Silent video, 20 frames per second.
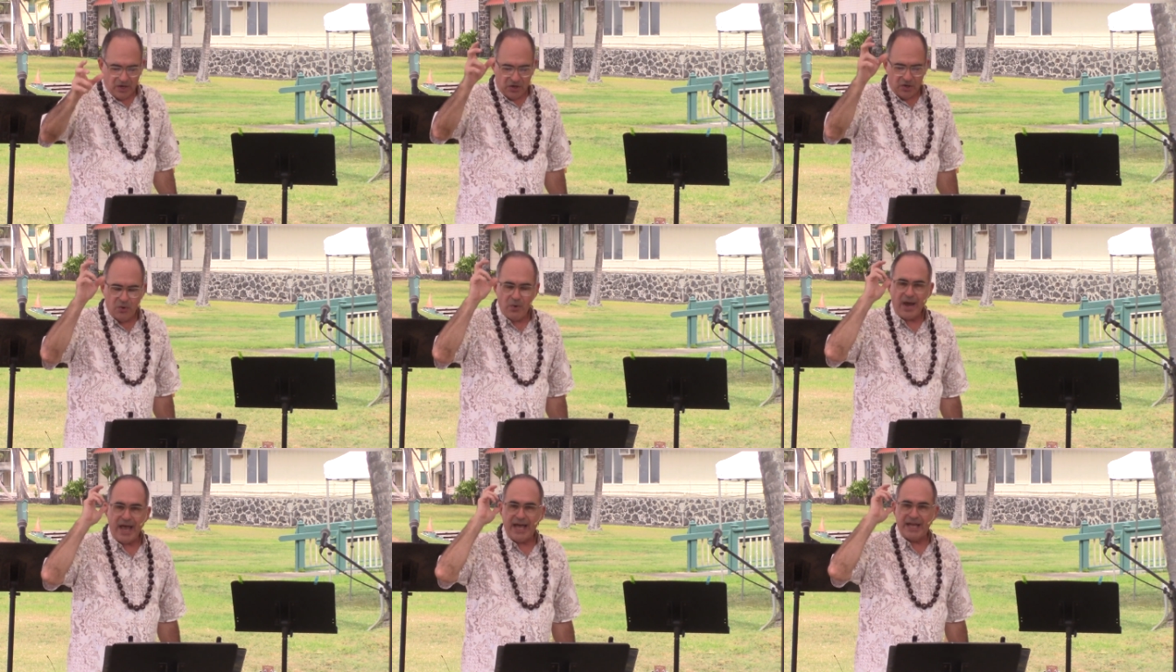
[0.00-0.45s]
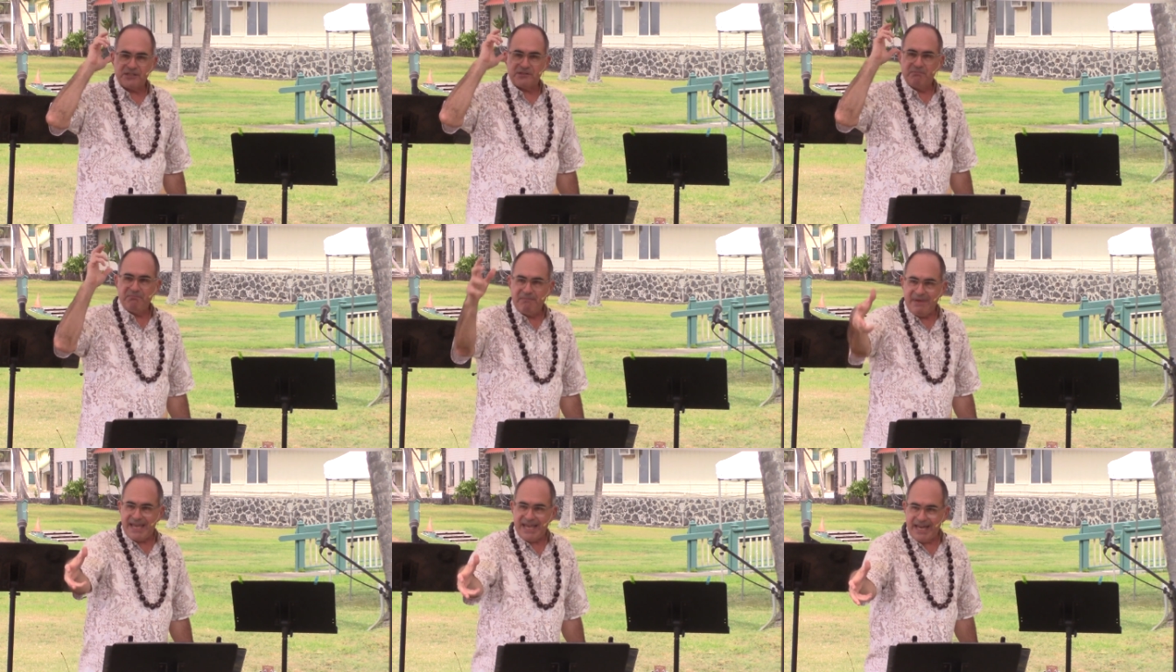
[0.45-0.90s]
who
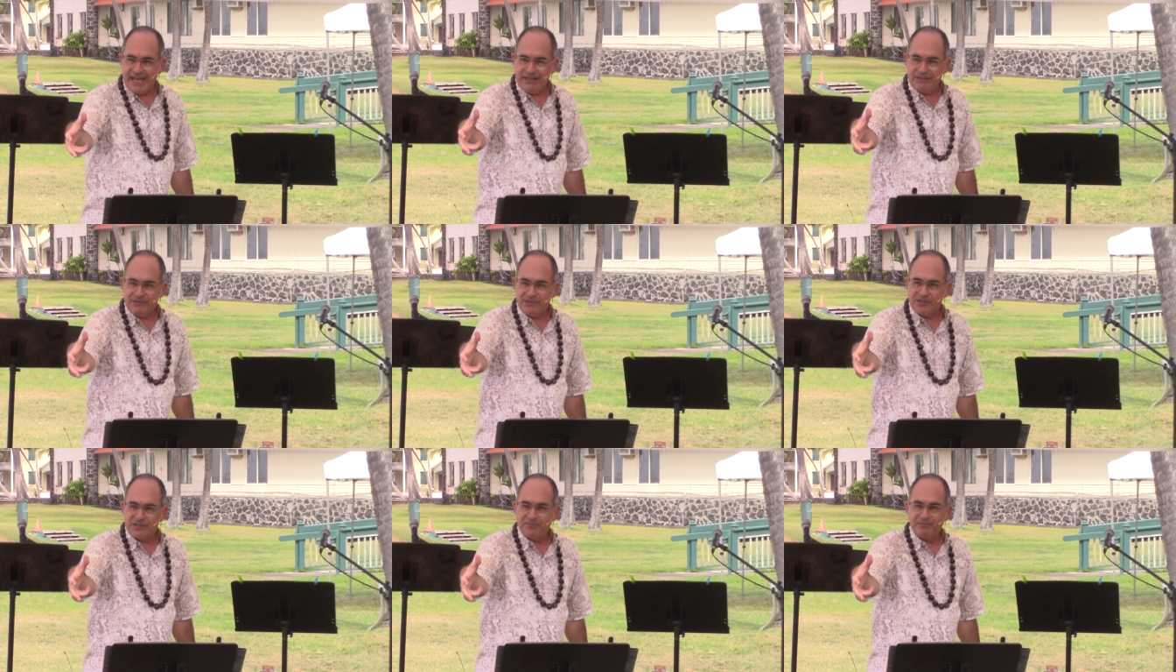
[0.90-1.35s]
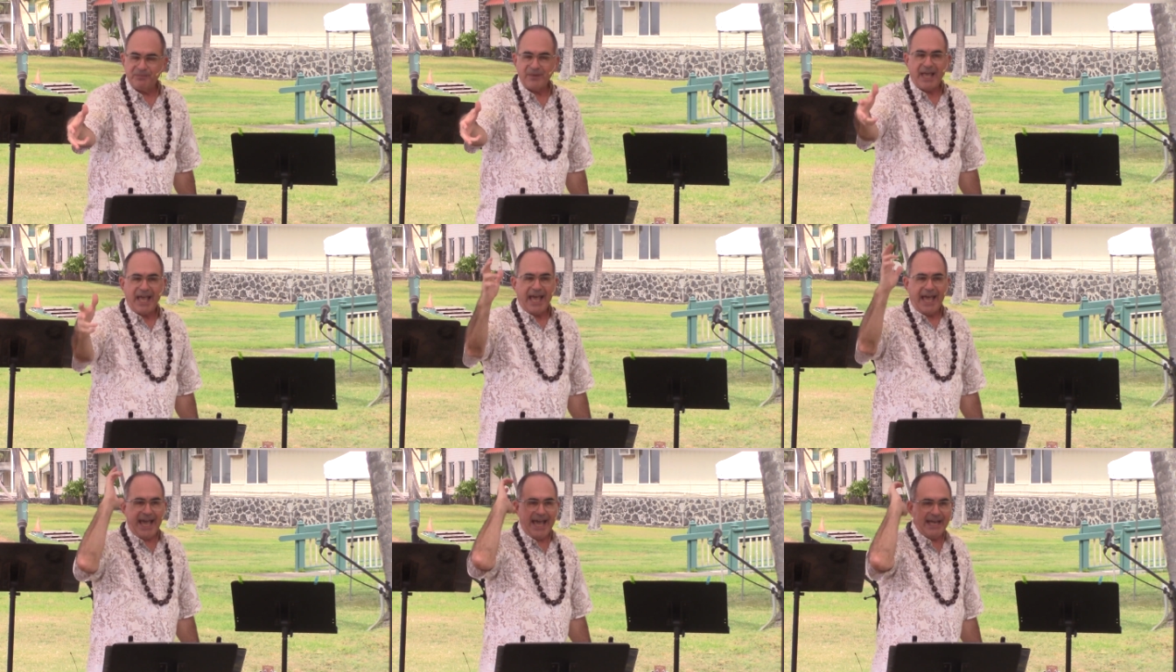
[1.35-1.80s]
has means
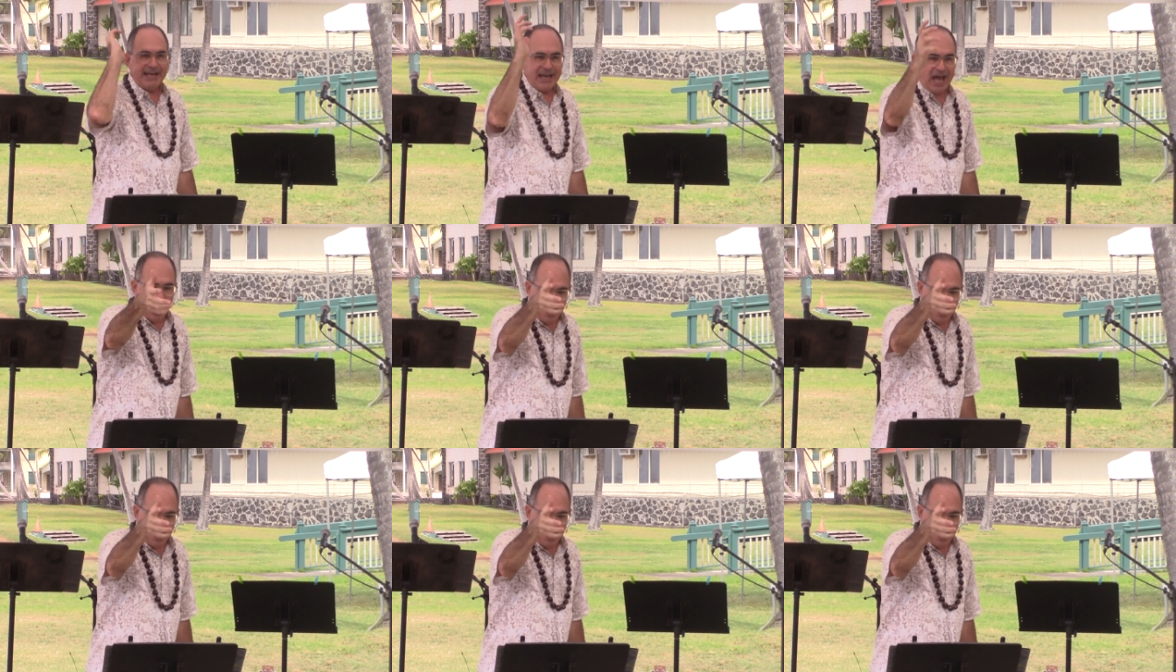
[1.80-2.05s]
and